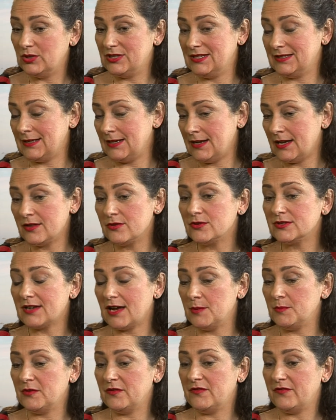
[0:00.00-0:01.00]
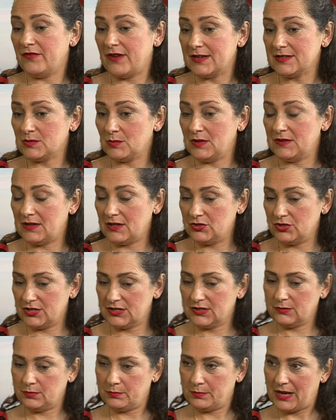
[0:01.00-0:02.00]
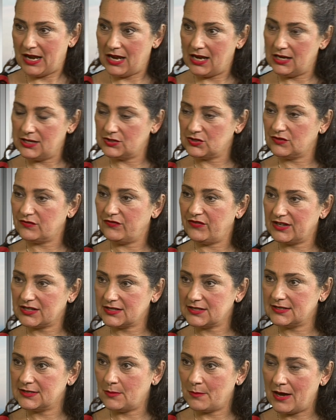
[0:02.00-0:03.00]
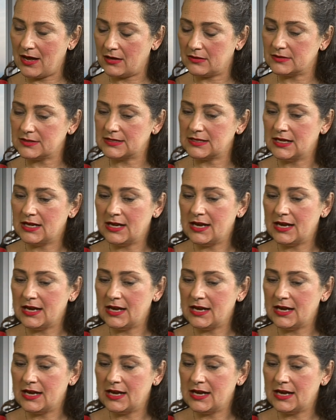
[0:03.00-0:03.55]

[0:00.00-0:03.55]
is another type of investment that just pays fixed amounts.